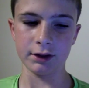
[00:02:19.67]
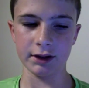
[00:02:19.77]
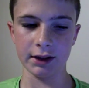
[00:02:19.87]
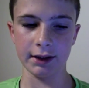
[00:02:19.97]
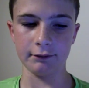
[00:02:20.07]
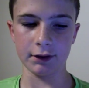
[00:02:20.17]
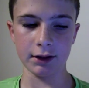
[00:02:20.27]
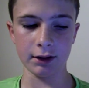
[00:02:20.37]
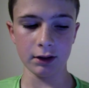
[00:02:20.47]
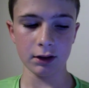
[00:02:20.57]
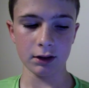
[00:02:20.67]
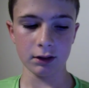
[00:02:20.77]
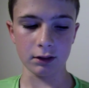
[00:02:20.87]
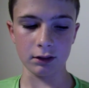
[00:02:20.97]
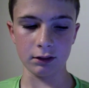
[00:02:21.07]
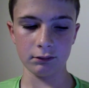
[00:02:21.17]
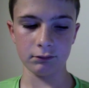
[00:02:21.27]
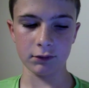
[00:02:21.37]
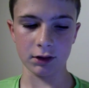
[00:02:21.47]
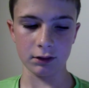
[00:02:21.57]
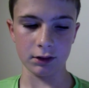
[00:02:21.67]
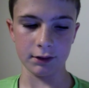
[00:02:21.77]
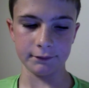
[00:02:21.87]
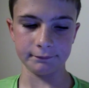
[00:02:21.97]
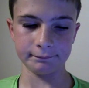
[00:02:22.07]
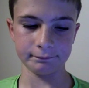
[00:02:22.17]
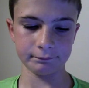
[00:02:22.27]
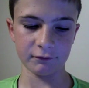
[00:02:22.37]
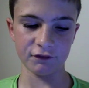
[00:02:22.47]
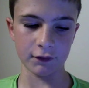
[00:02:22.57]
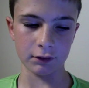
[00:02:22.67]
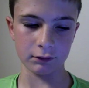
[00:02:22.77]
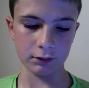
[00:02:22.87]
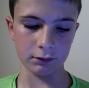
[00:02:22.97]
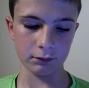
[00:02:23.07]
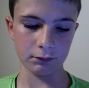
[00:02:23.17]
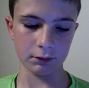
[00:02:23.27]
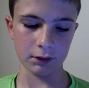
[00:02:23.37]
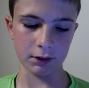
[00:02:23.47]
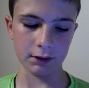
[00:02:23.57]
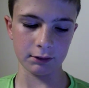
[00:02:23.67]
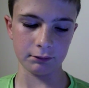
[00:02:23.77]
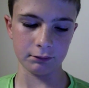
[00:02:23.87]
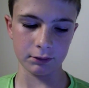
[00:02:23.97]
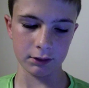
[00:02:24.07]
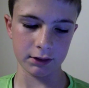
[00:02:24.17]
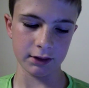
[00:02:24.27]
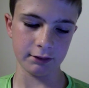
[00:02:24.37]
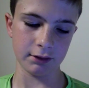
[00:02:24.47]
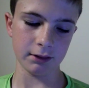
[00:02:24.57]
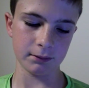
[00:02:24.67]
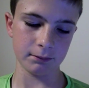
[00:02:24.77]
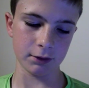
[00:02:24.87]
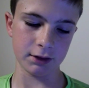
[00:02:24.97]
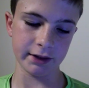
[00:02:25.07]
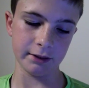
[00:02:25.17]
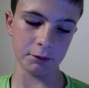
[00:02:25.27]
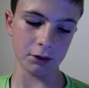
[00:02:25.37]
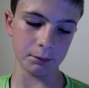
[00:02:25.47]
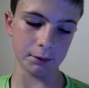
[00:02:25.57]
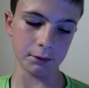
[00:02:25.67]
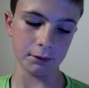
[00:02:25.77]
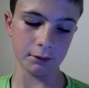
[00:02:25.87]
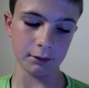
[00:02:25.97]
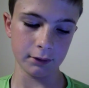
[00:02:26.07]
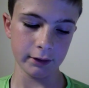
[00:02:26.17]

I wouldn't anyway, or, or uh, phone, well, I wouldn't anyway, or T-Mobile.